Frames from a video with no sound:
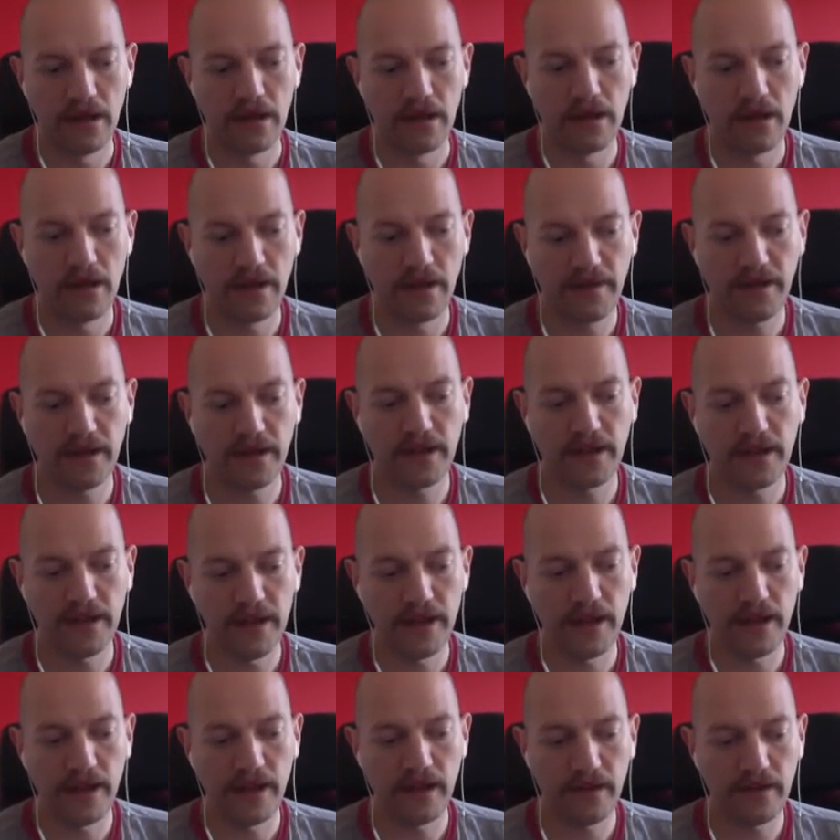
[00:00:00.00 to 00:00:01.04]
I think
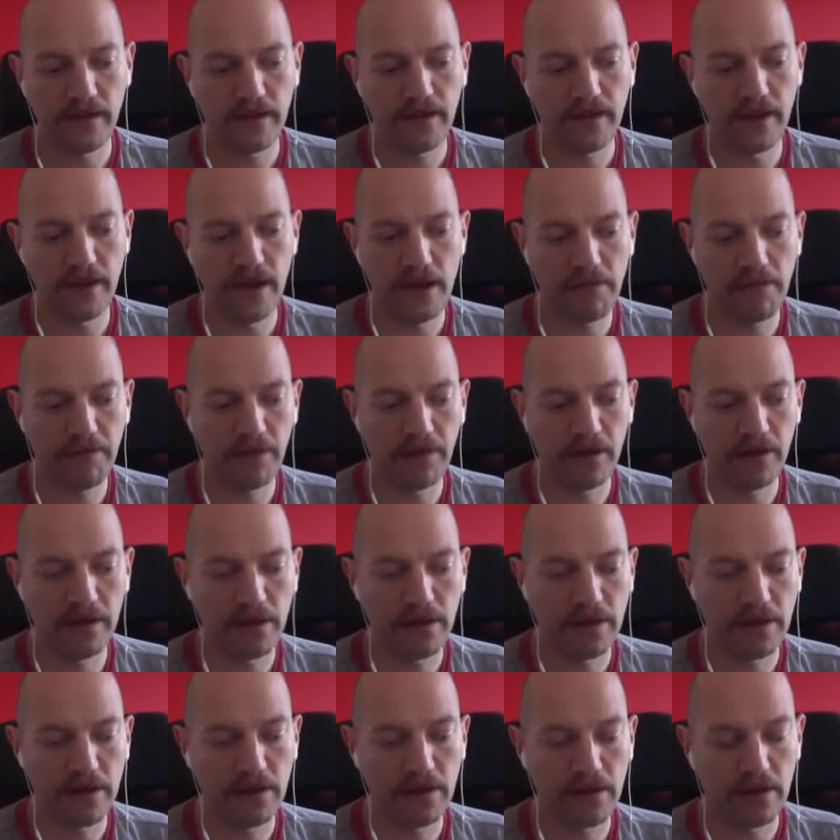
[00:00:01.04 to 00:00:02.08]
the Anna
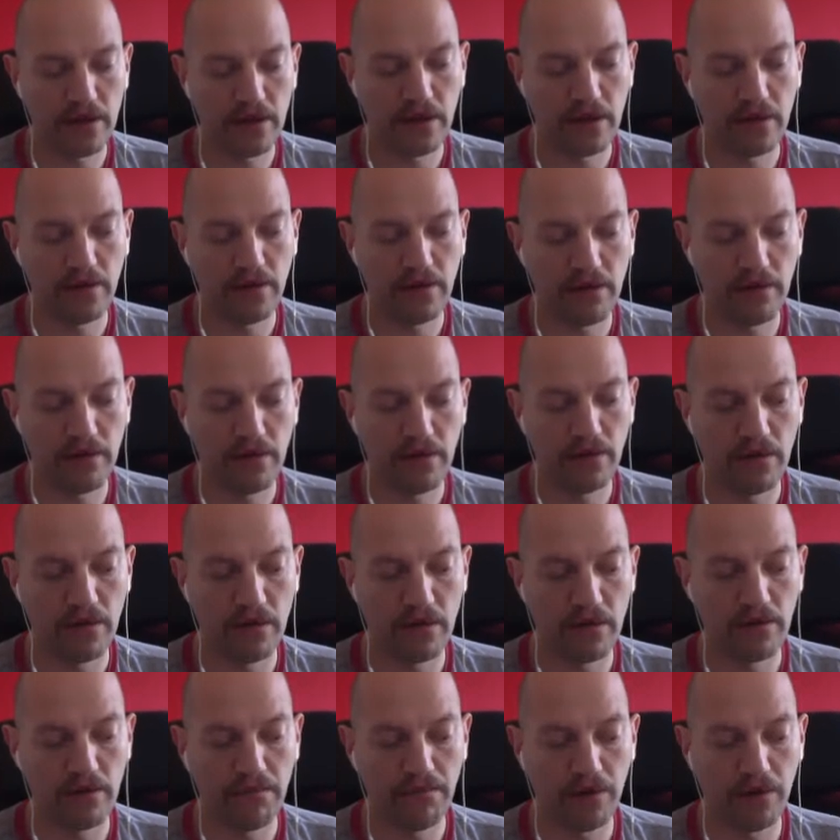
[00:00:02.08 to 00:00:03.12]
Burns
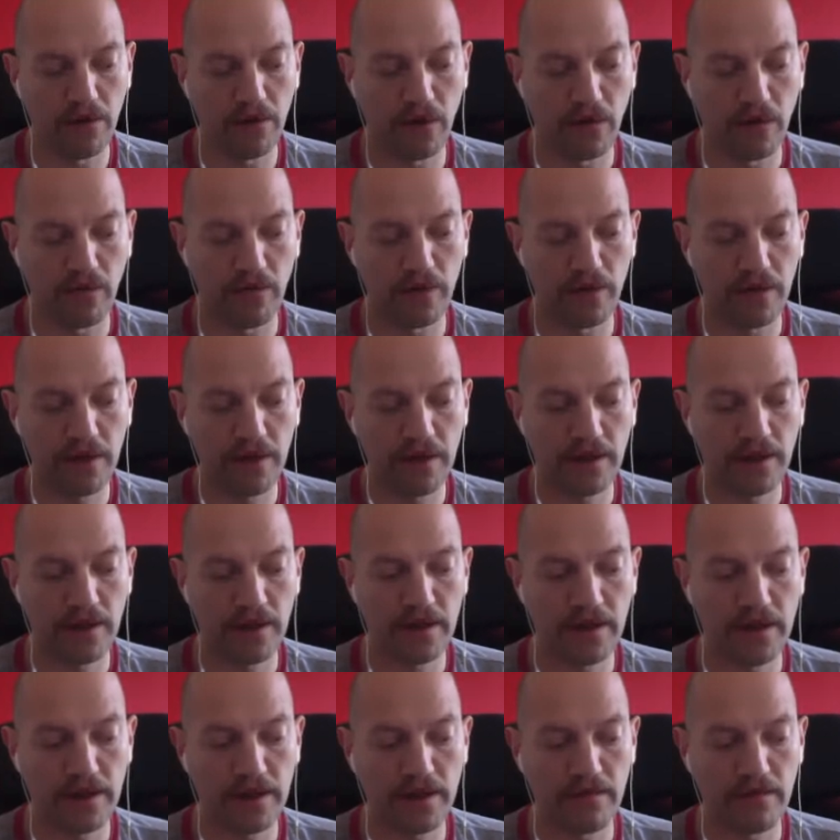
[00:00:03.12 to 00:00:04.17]
book was
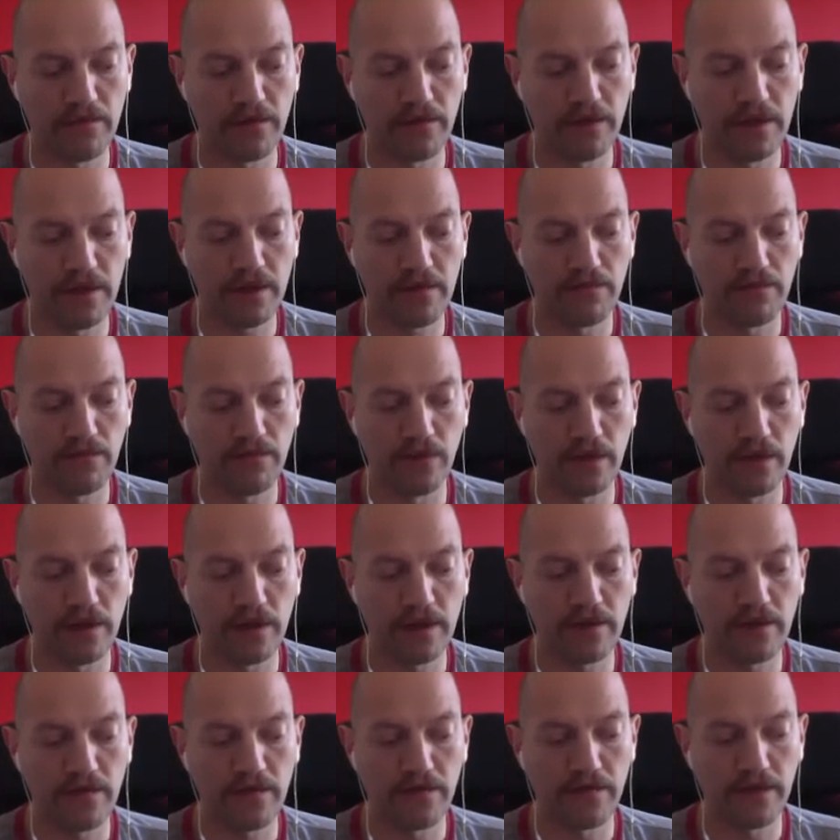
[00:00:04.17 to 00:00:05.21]

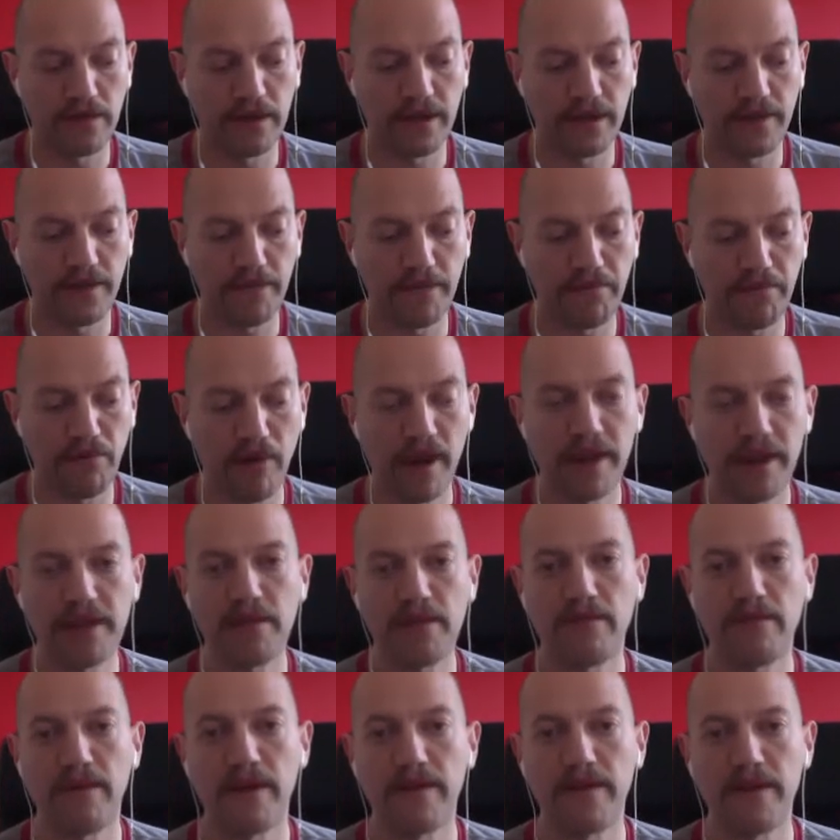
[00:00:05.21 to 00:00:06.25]
the press
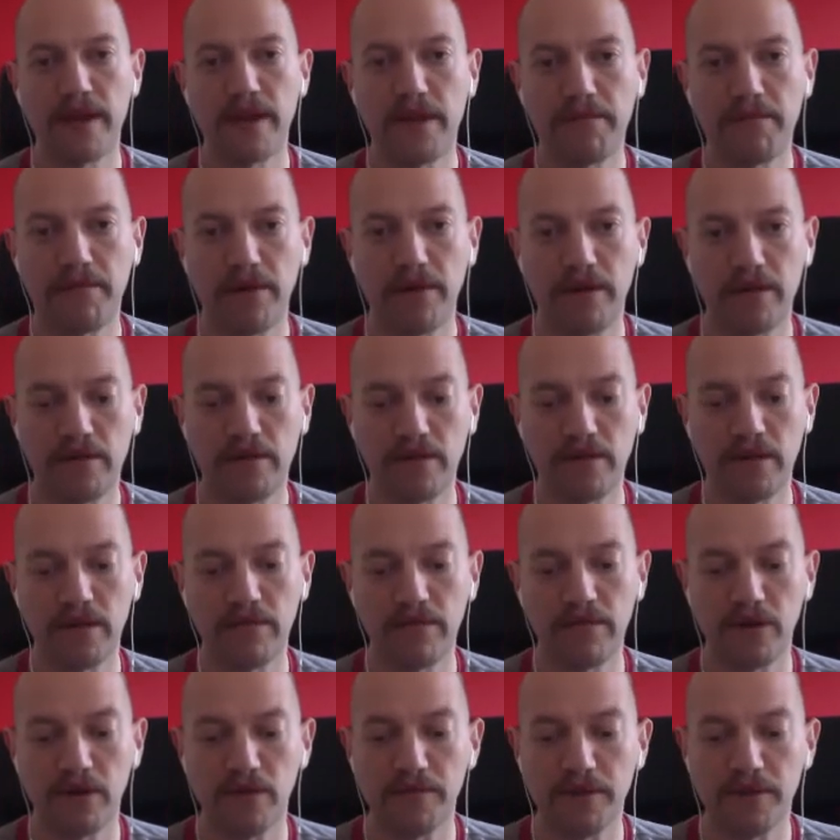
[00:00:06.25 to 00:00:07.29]
around the Anna Burns win
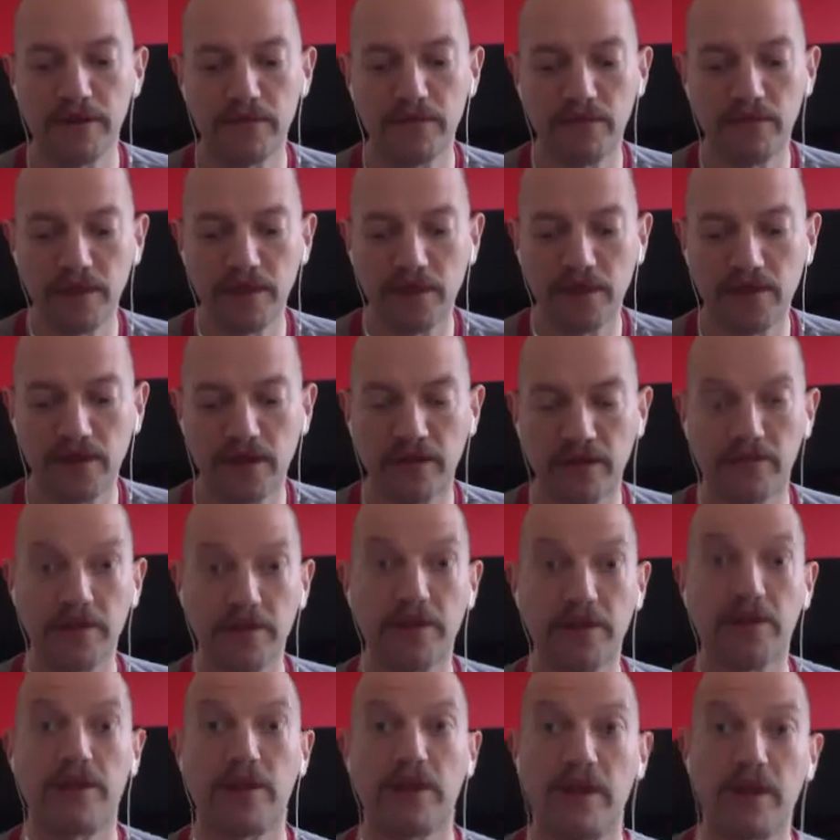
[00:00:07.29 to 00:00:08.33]
was that it was
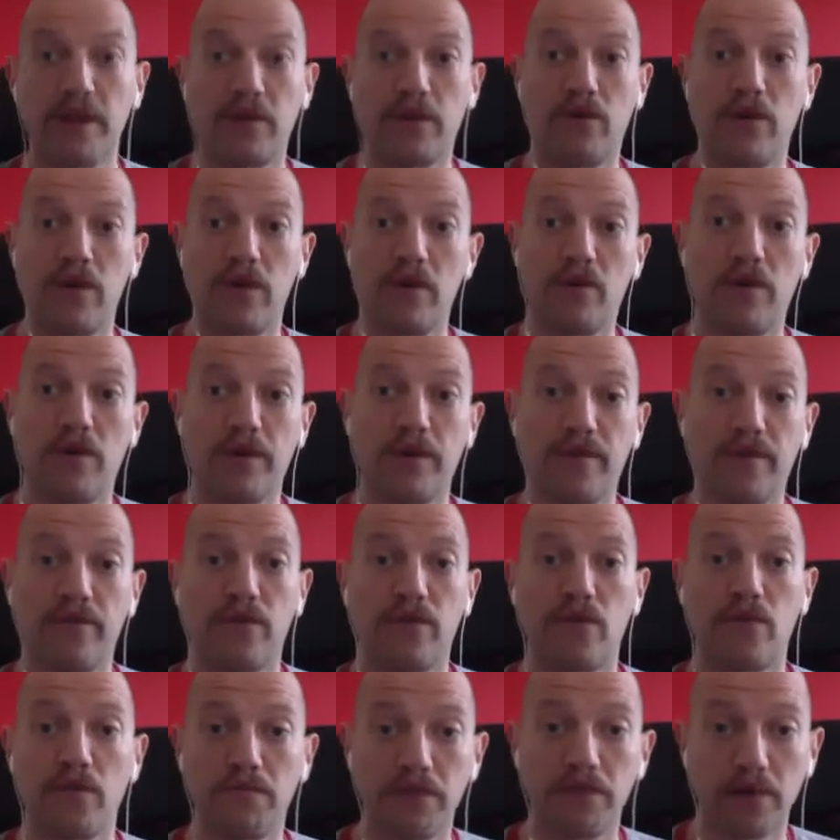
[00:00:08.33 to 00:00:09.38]
a quote unquote
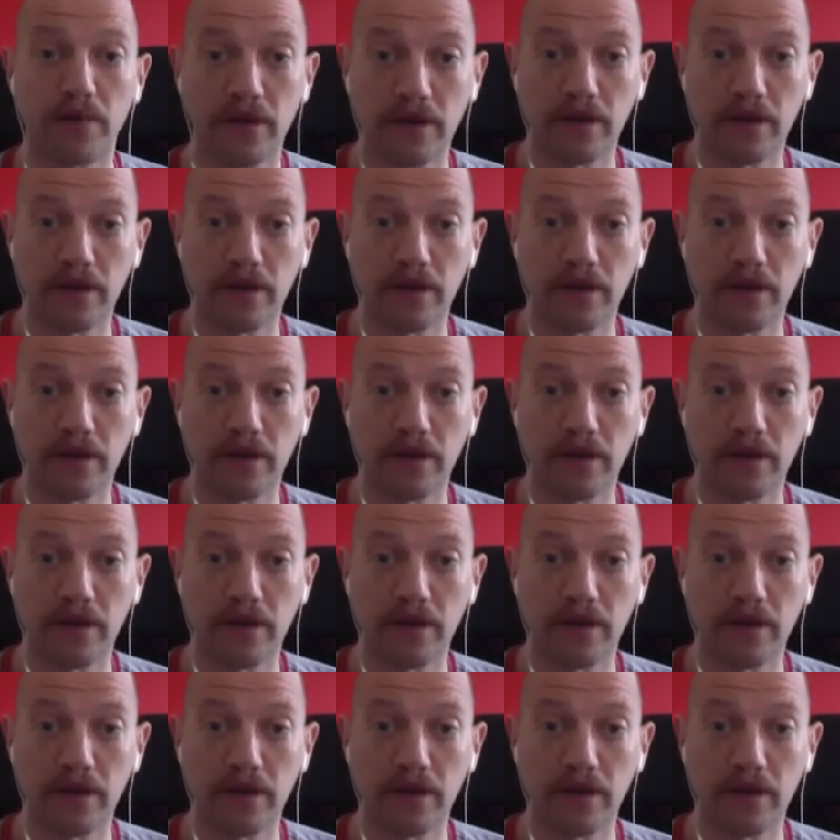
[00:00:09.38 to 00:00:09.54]
difficult book.